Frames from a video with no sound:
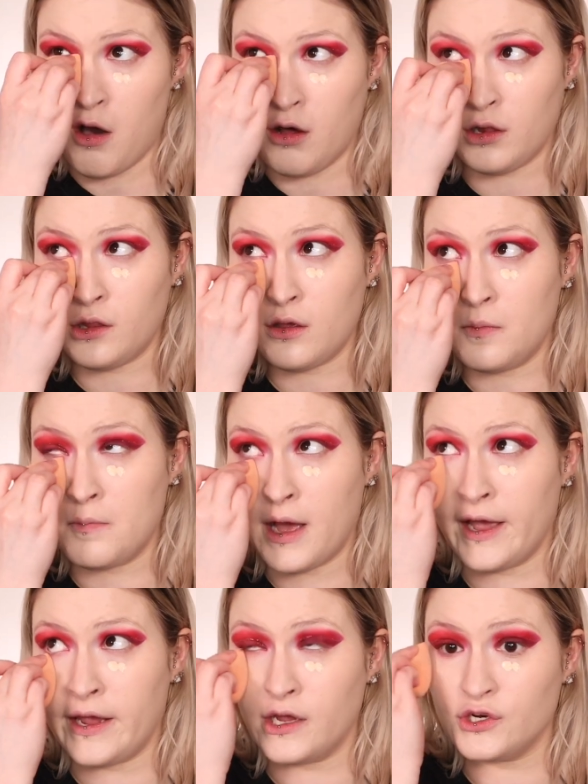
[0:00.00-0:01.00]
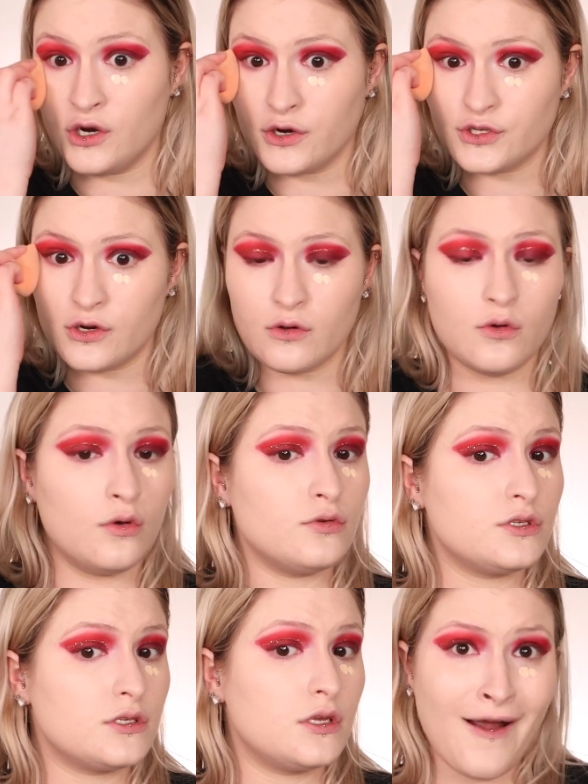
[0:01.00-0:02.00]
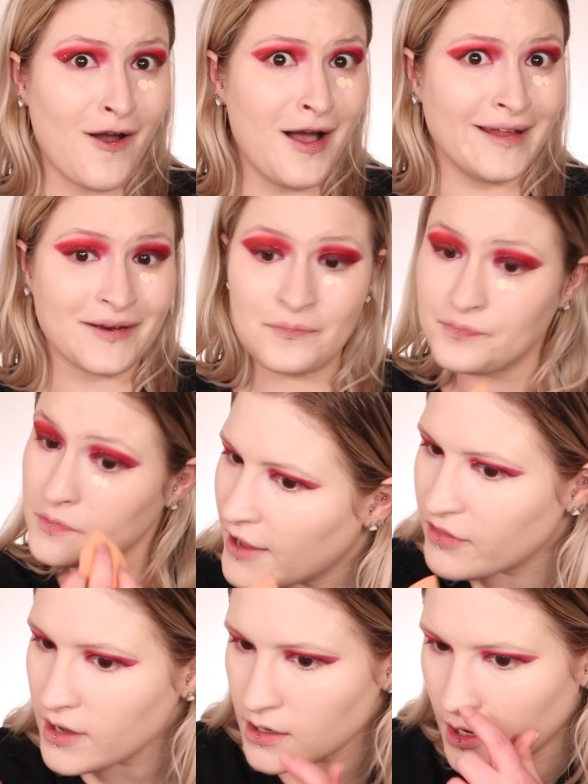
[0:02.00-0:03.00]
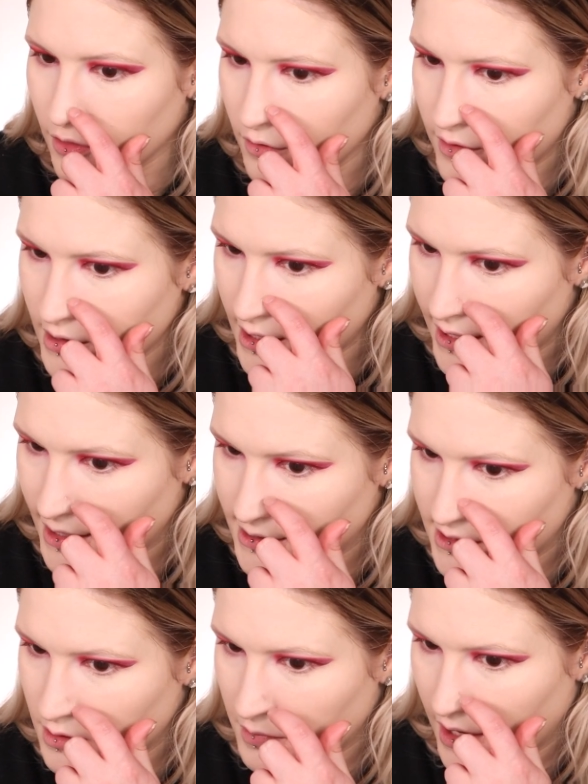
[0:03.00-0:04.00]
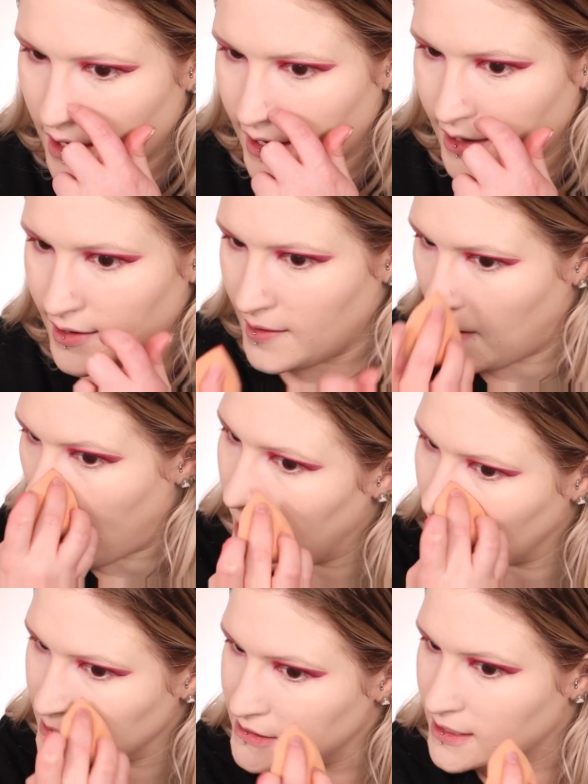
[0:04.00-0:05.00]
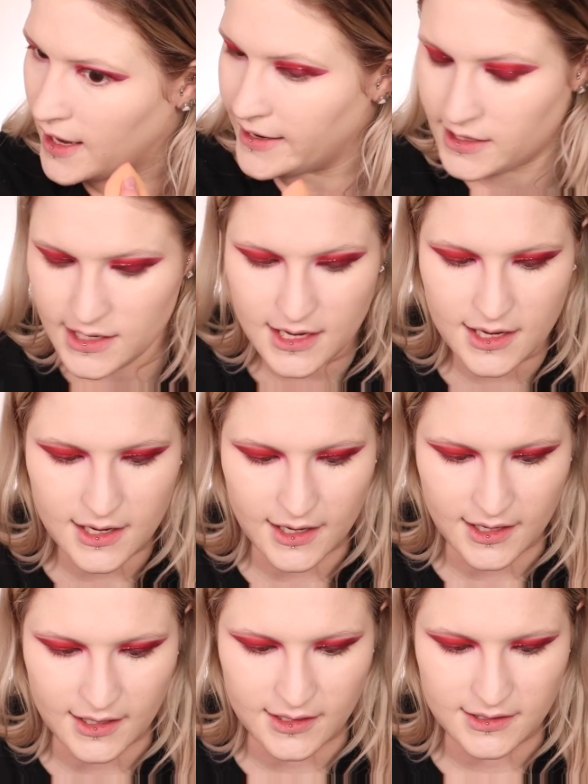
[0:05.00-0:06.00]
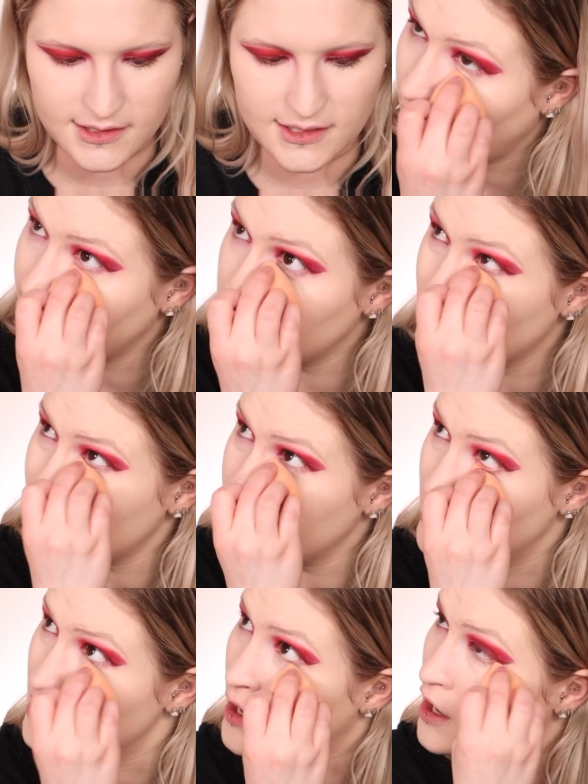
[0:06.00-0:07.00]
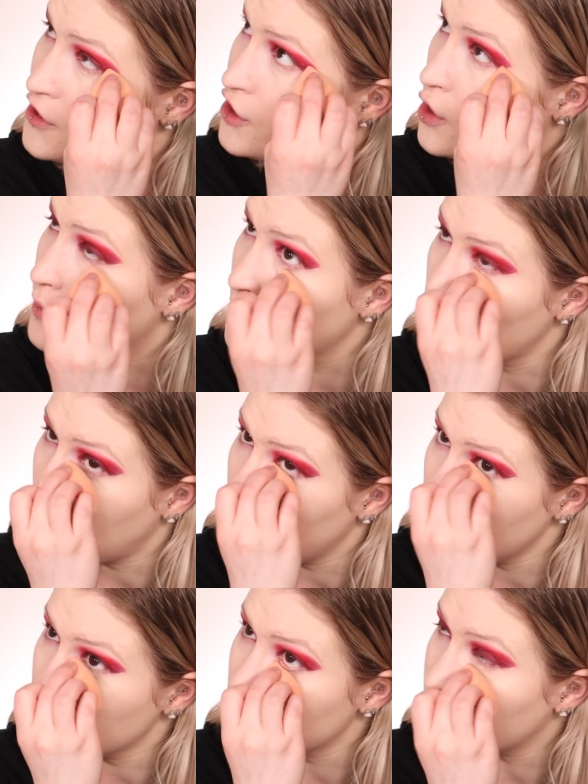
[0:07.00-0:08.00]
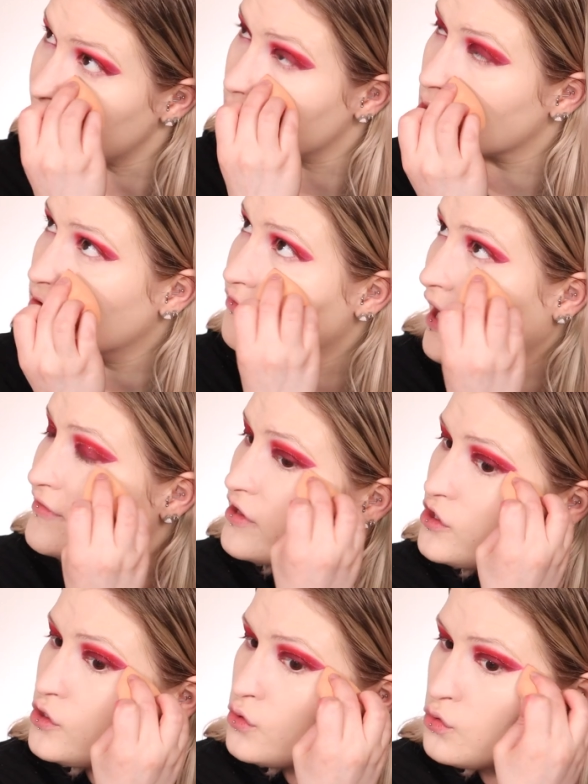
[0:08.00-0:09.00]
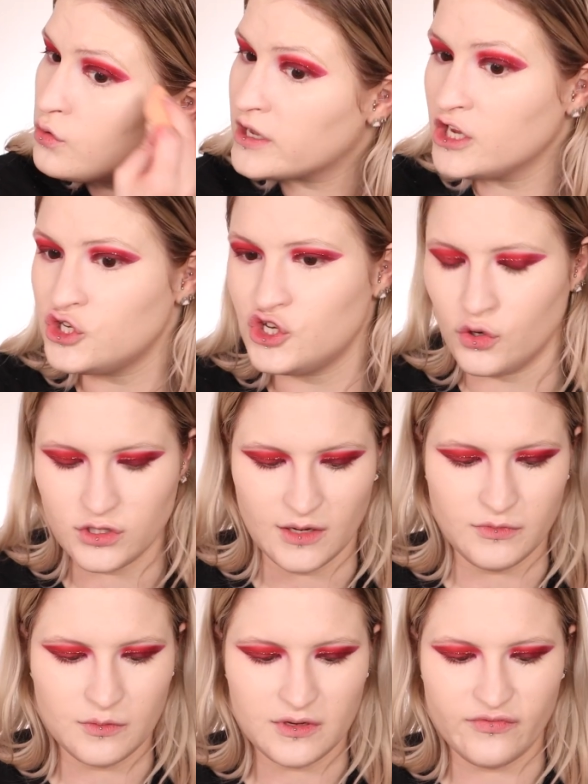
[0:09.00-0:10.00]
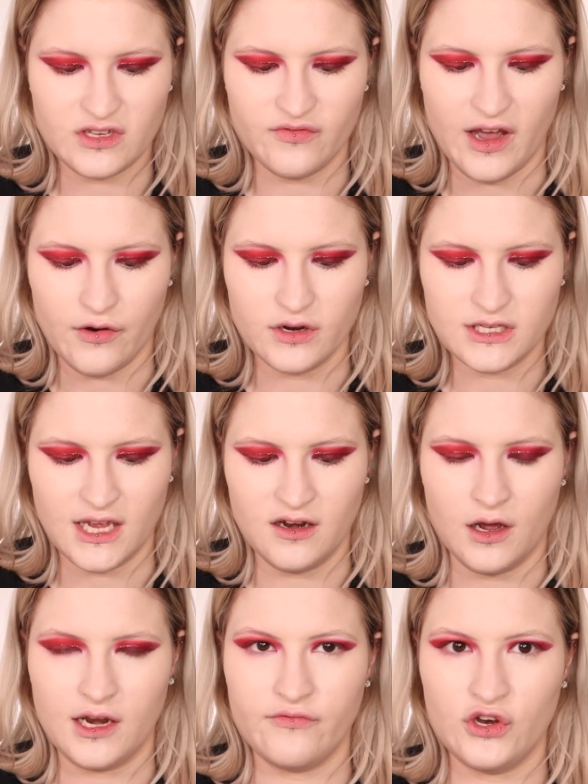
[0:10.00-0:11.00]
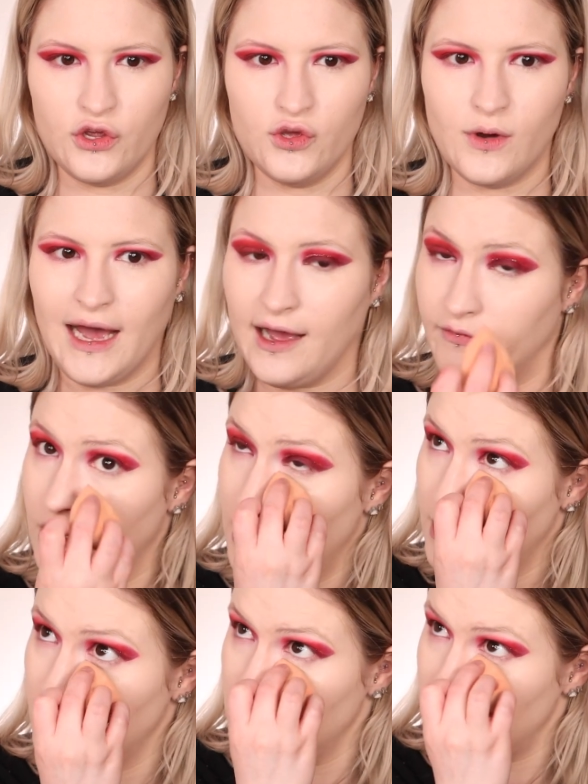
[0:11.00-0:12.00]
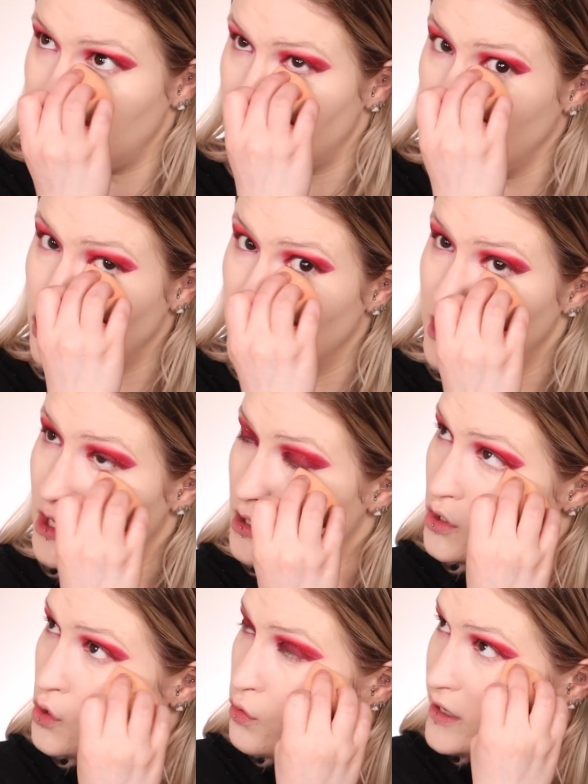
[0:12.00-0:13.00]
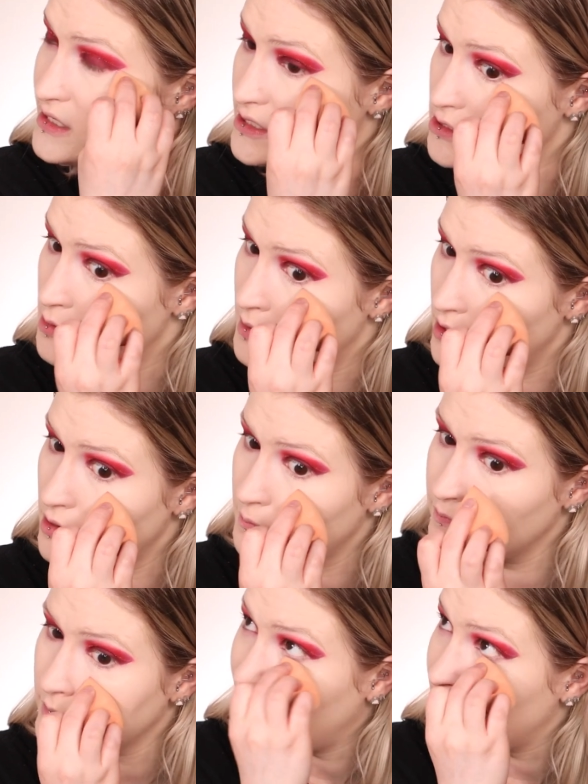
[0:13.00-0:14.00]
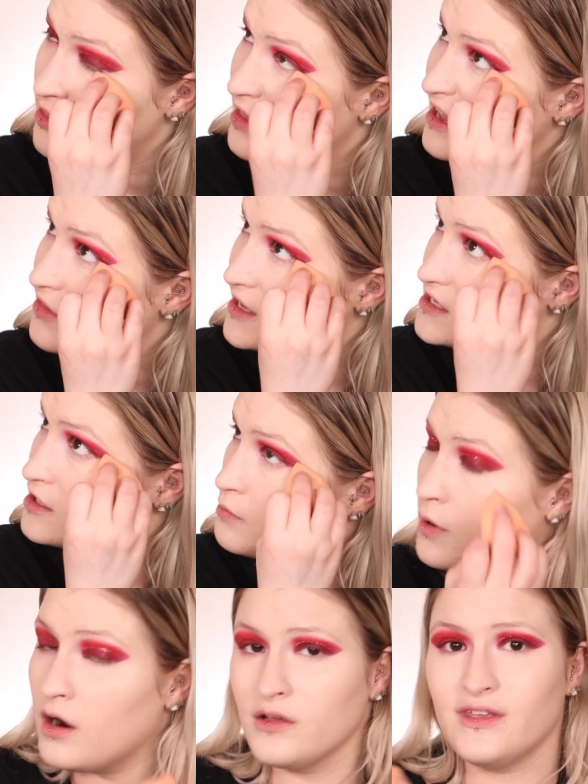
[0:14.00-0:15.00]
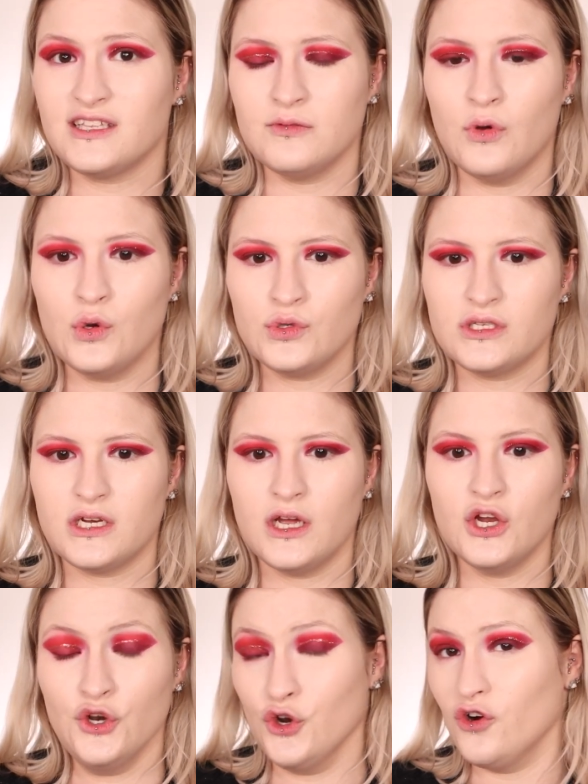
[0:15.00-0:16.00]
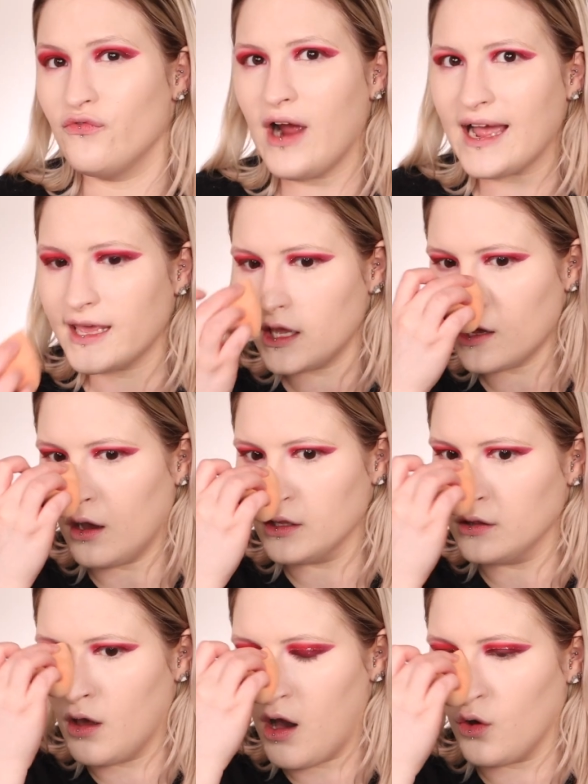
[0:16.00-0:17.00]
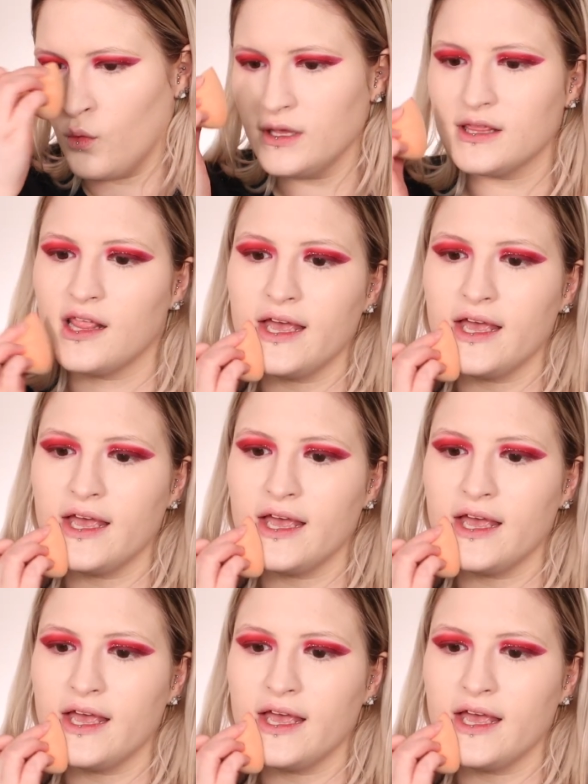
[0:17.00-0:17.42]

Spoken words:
All my dark circles are gone. I think another thing that aids to my anxiety is kind of the not knowing part. Like, the fact that you can show symptoms of this virus and not even know you have it is legit crazy to me. And I think that's the part that's most nerve-wracking, along with